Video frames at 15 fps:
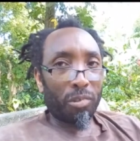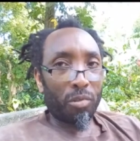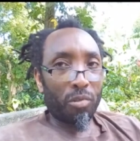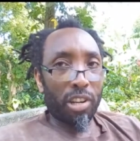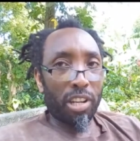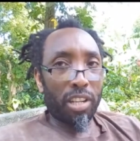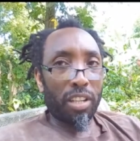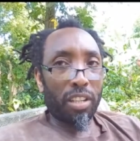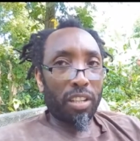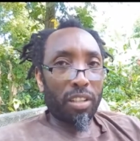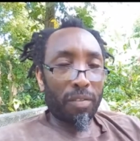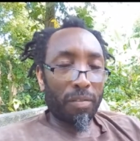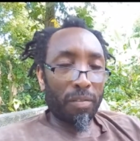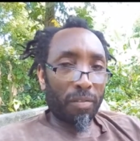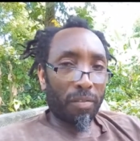Ready.
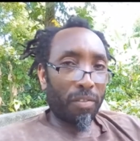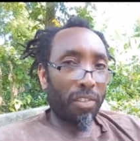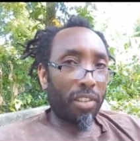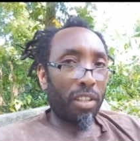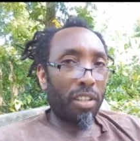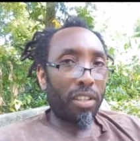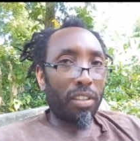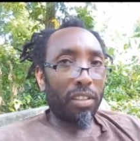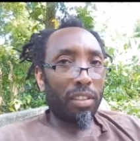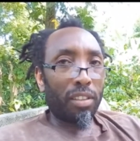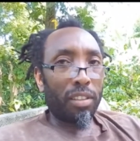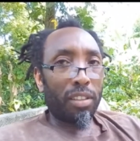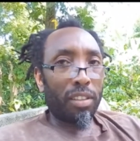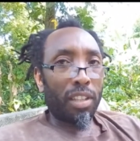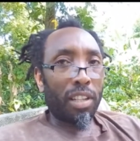
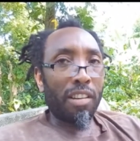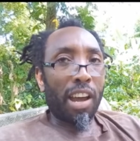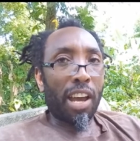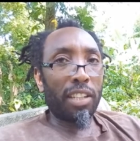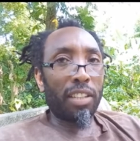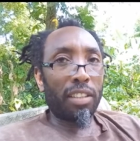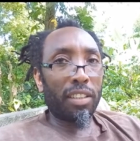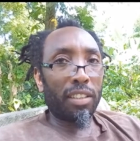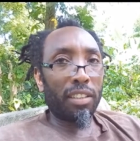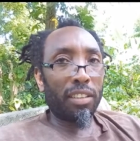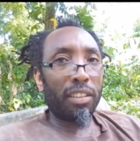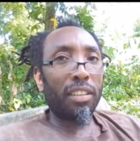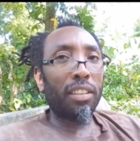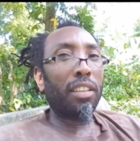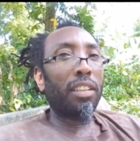Alright?
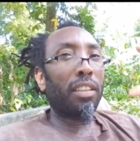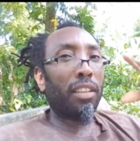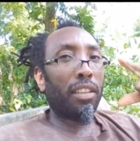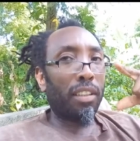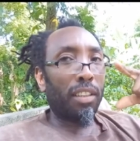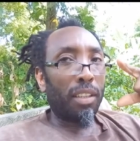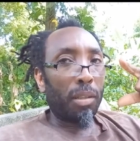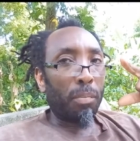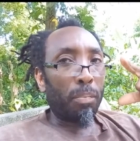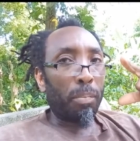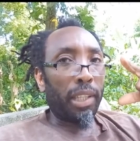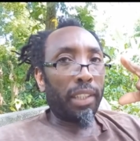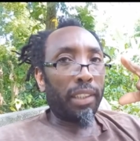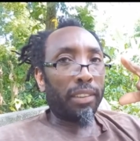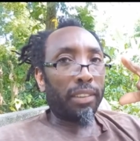
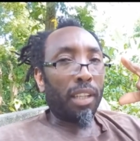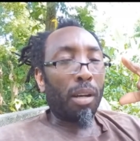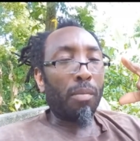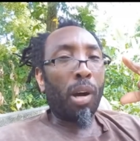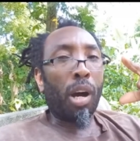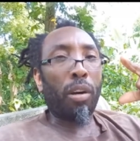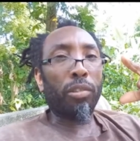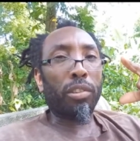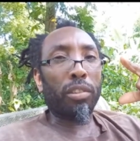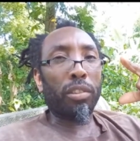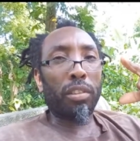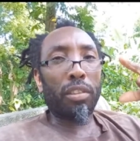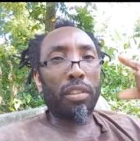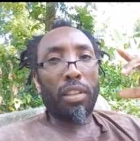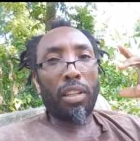Peace. I'm out.
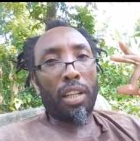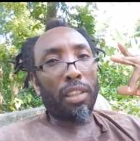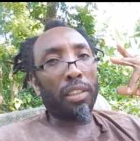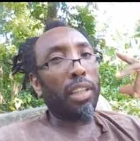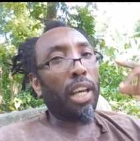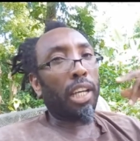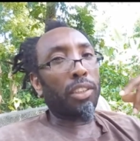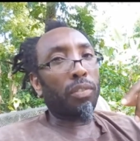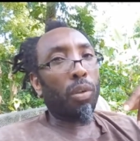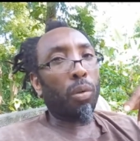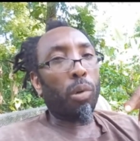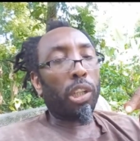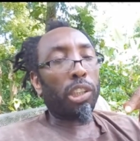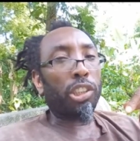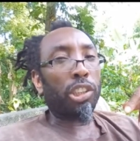And thanks for
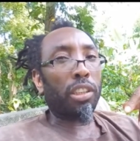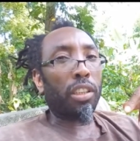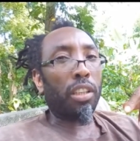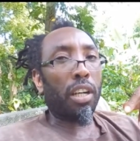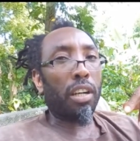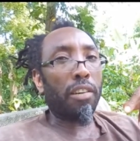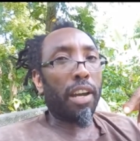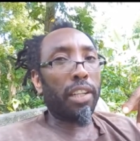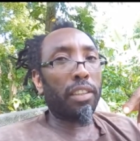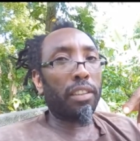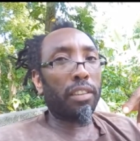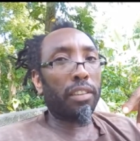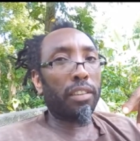watching. Alright?